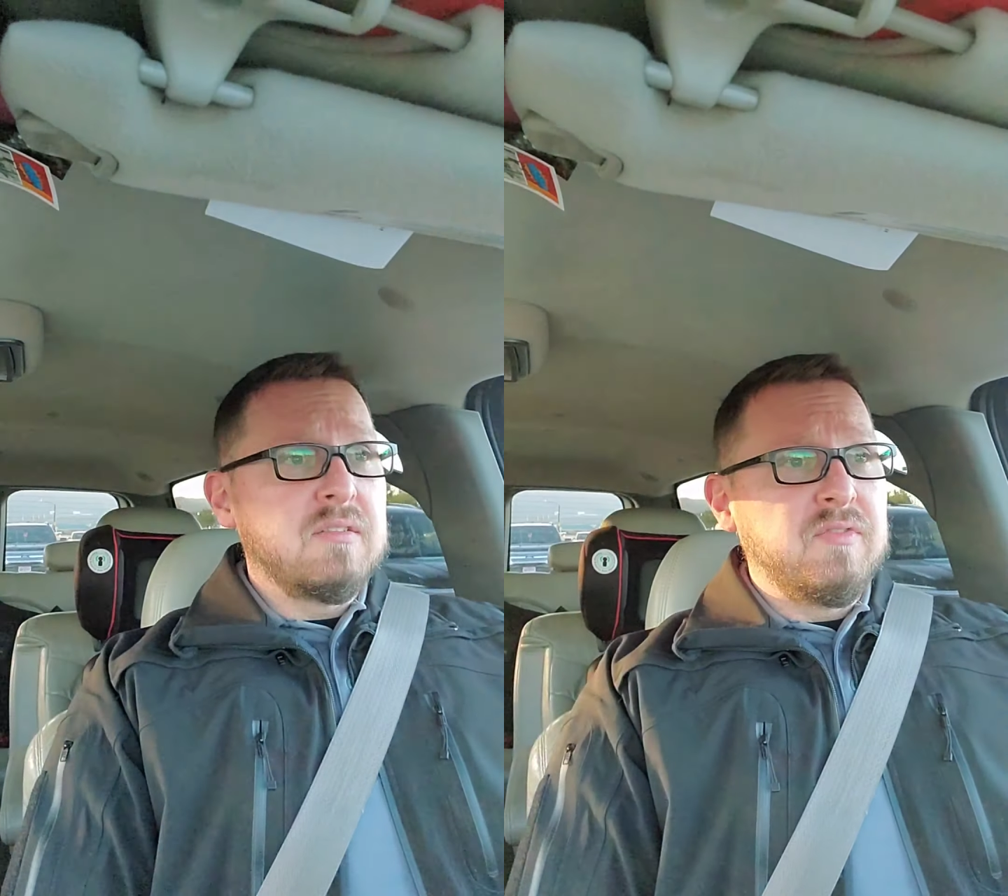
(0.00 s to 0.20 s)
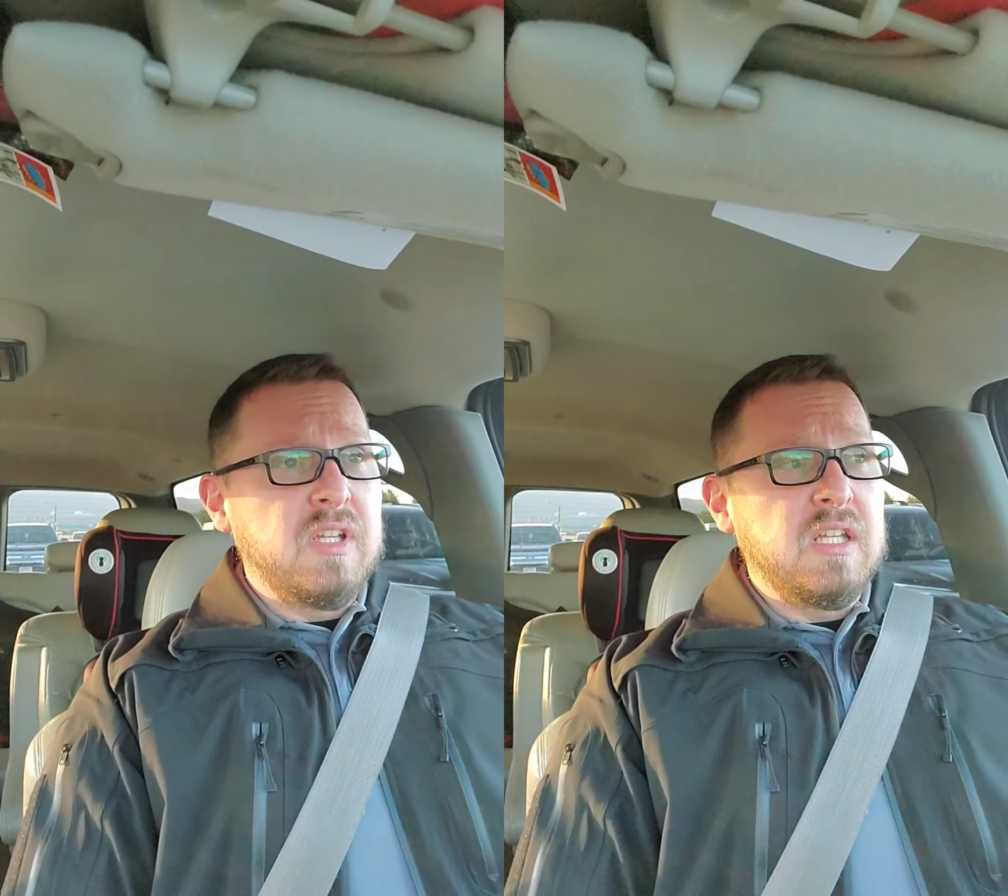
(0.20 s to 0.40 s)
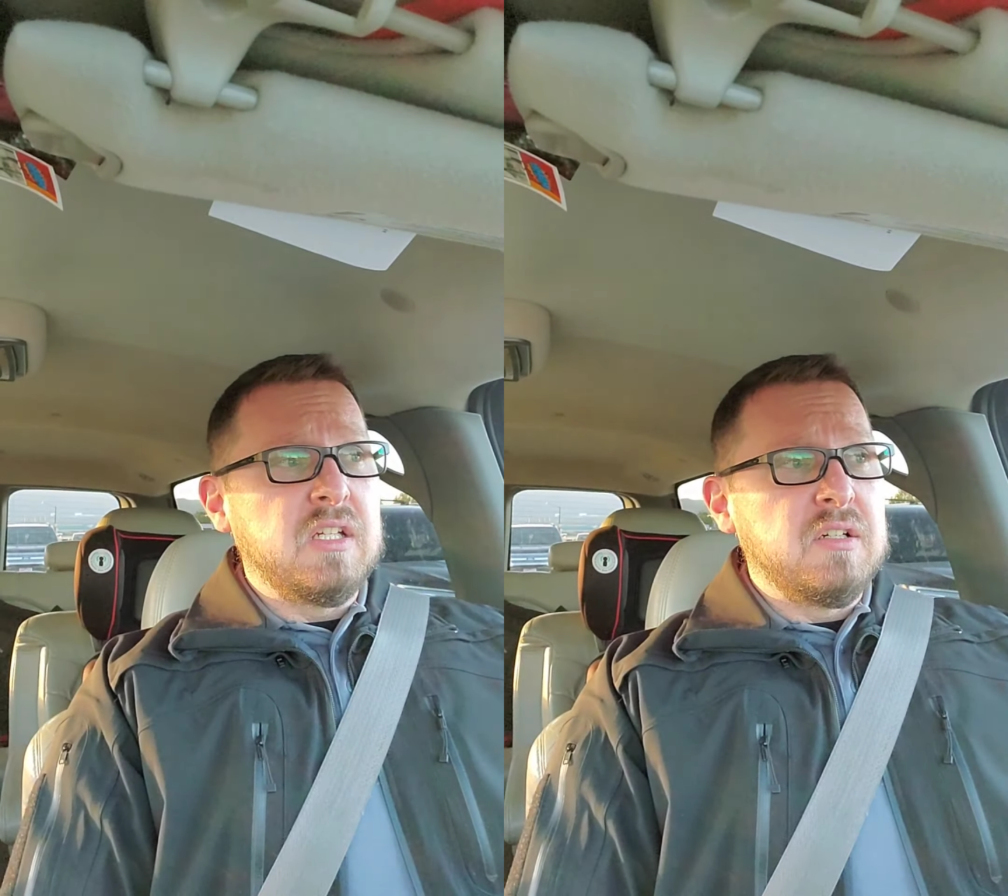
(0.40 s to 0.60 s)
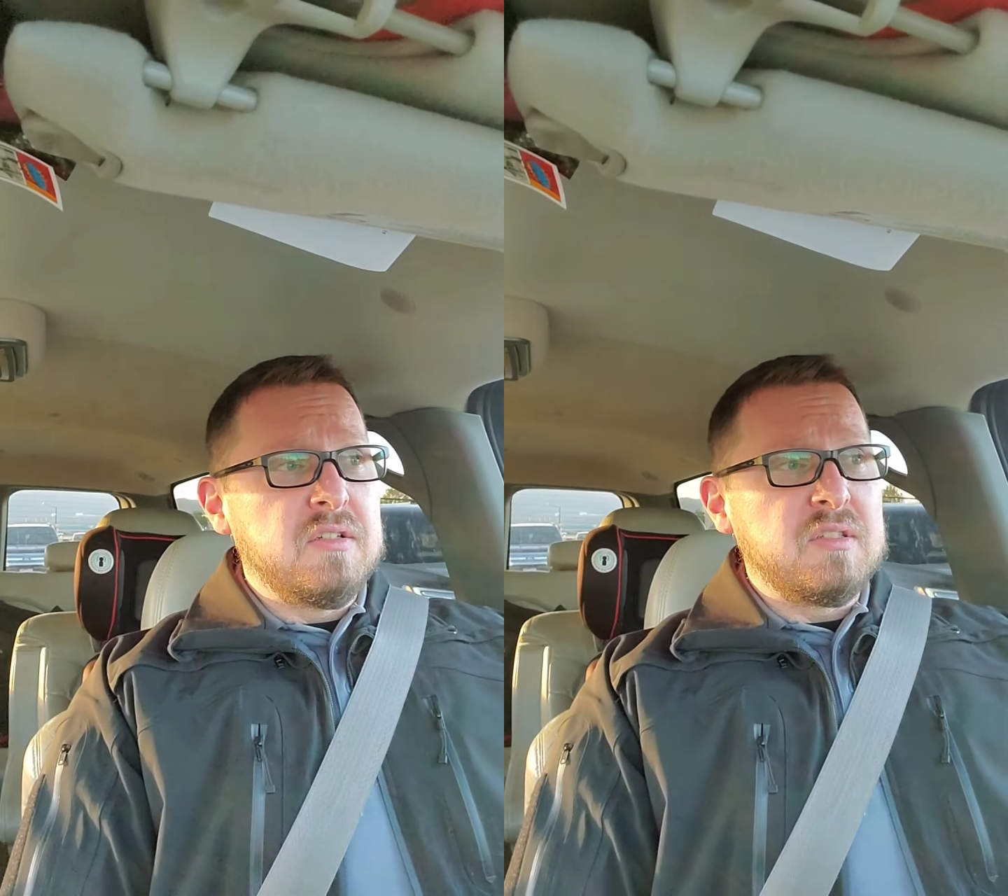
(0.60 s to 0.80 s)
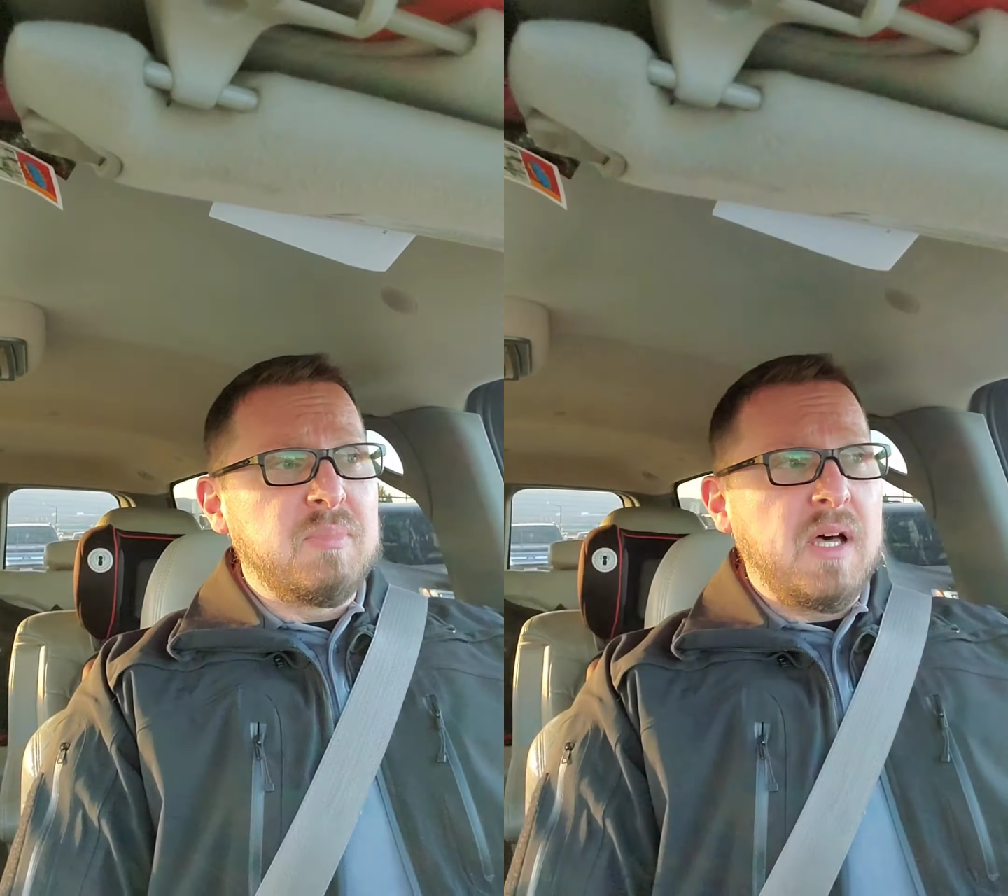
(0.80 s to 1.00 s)

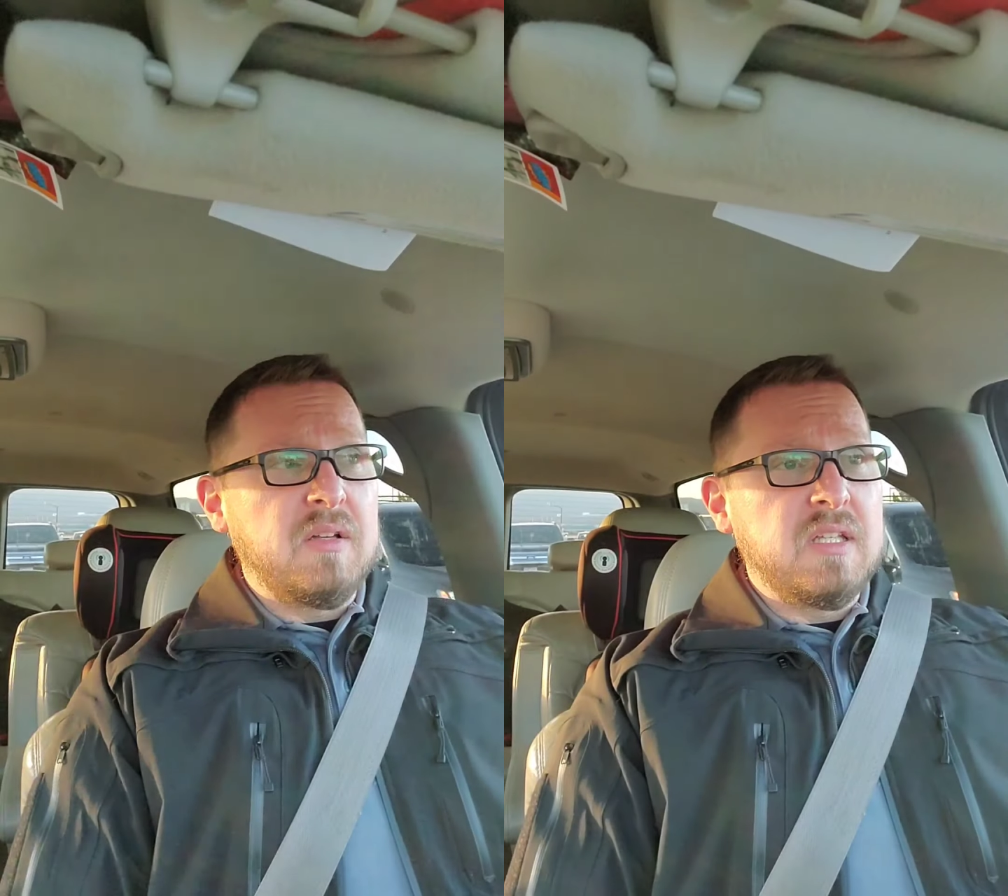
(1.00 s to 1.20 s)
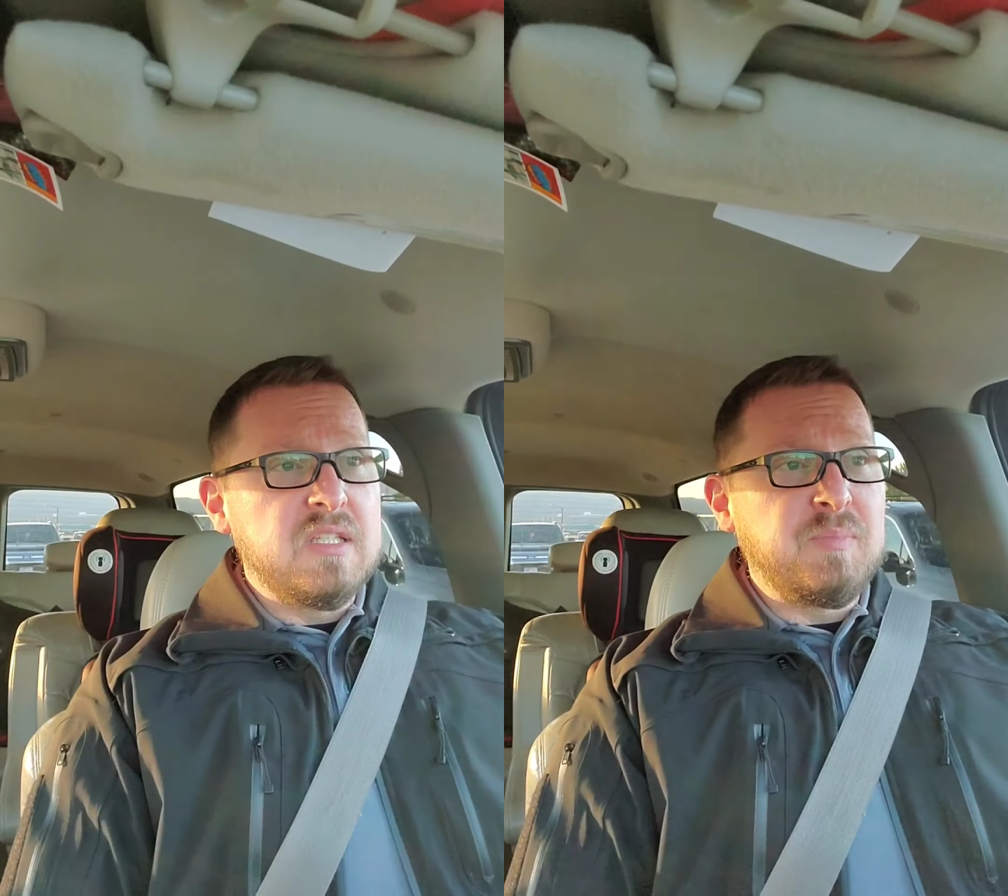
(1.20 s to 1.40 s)
videos about his